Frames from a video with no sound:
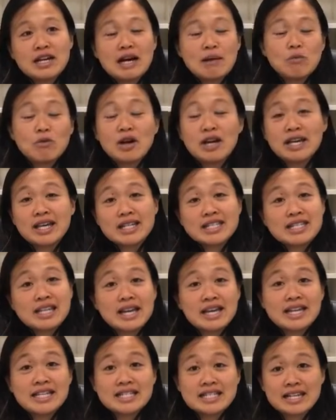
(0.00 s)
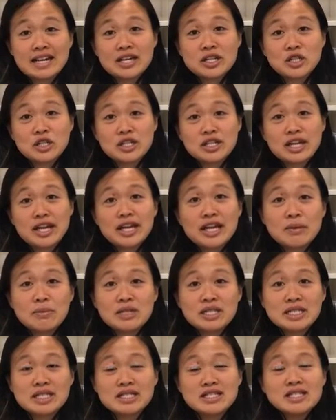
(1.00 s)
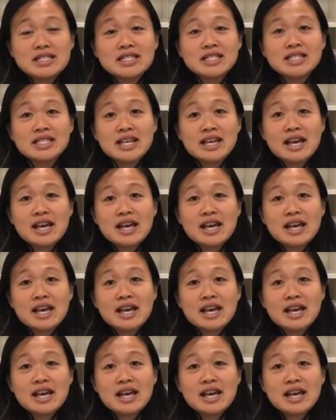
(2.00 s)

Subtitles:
or I guess any stage in any business,